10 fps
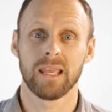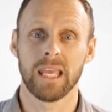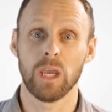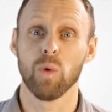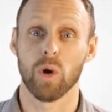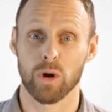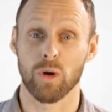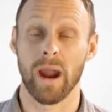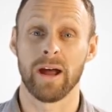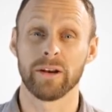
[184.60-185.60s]
He wore a
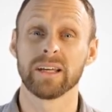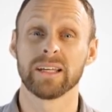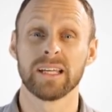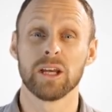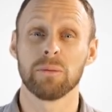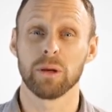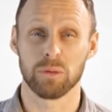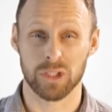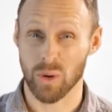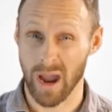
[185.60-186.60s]
crown, but it
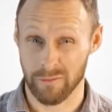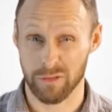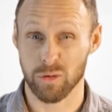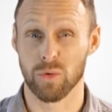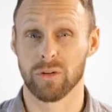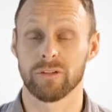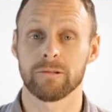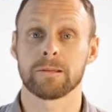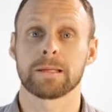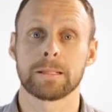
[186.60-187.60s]
was a crown of thorns.